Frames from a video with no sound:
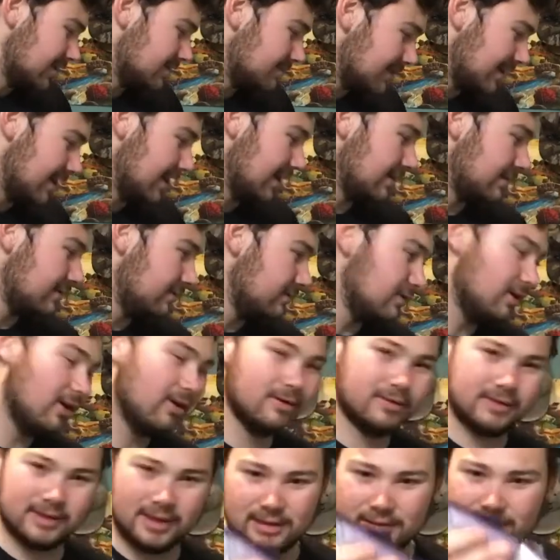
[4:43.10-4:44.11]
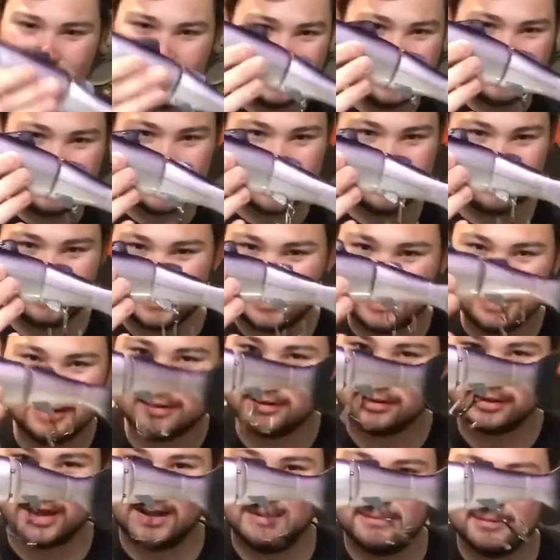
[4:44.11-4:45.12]
because who knows, these could be the
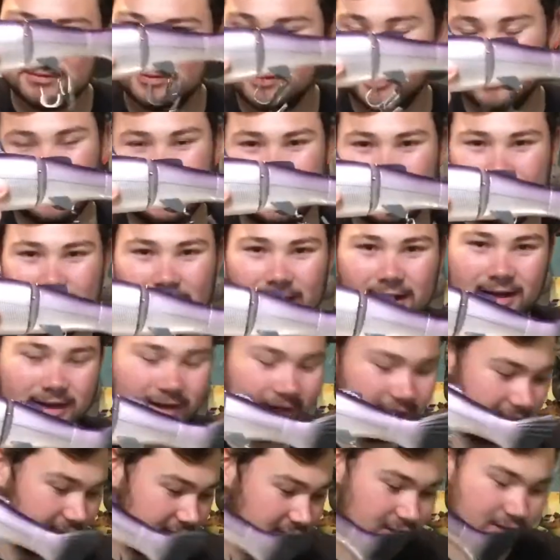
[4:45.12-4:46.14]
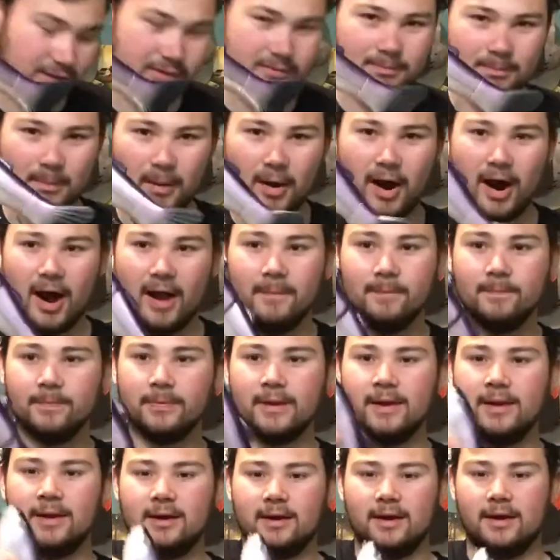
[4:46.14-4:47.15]
same split rings I just bought.
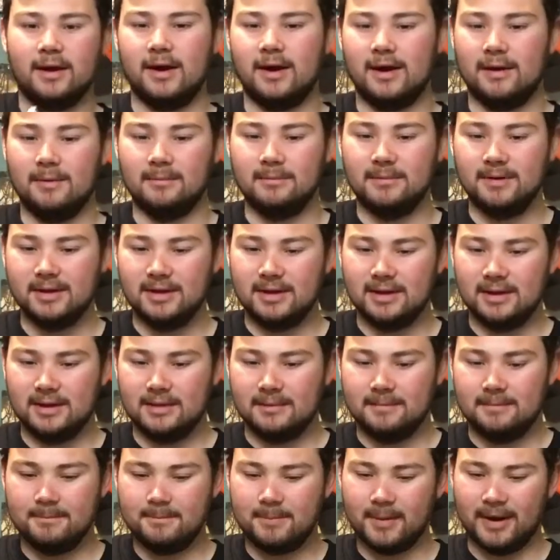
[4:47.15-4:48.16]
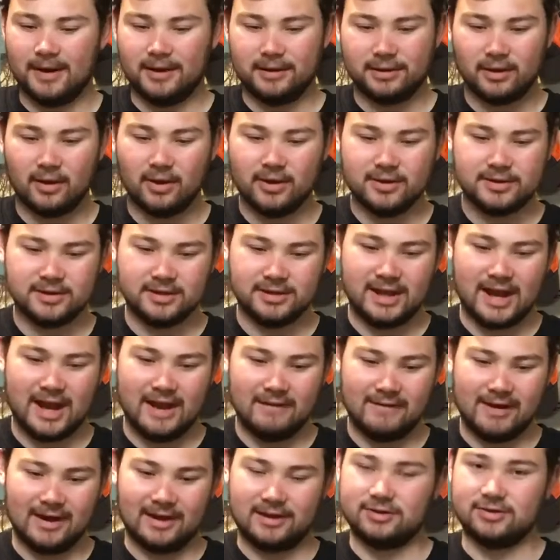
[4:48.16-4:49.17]
But it's always good to
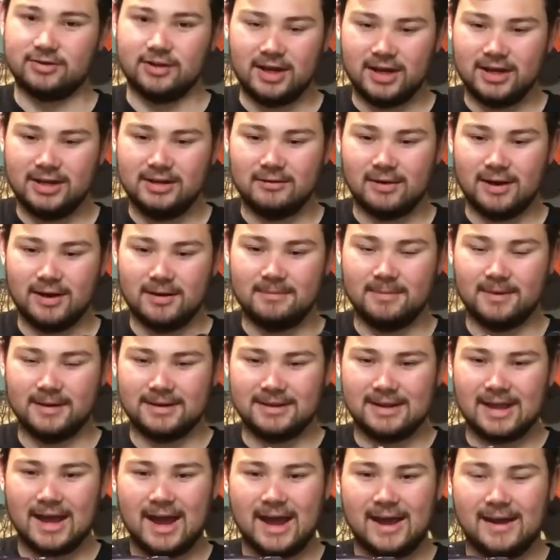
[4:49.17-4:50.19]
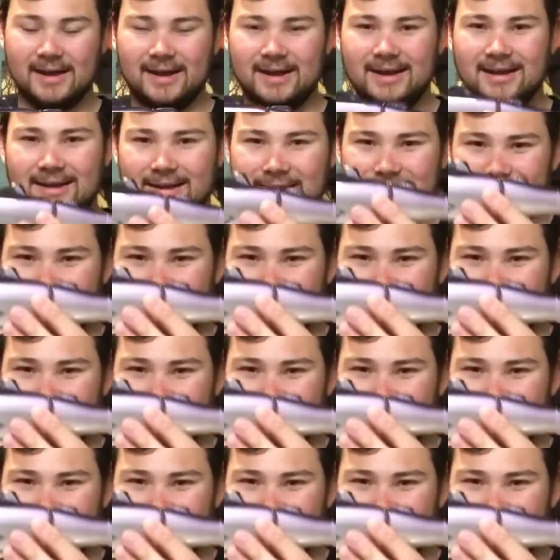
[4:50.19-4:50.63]
have extra anyway. But that is a